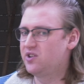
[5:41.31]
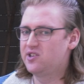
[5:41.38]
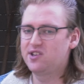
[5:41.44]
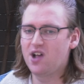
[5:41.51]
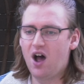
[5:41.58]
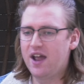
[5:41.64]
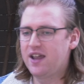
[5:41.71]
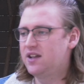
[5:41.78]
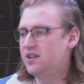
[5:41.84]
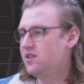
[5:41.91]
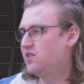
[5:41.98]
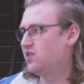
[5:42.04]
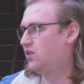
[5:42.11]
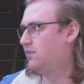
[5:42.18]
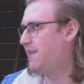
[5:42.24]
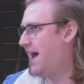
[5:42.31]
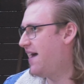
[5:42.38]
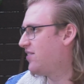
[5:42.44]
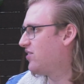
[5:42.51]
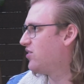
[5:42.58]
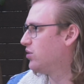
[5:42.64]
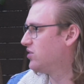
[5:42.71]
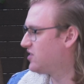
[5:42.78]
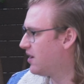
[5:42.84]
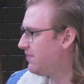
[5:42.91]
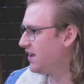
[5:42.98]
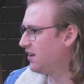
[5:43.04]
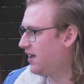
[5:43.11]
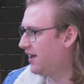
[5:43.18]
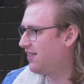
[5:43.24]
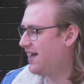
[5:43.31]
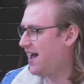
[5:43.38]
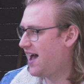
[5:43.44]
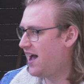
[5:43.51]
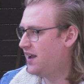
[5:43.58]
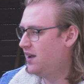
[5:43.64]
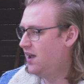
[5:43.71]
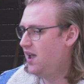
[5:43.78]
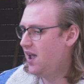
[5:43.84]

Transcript: science or maths or something like that.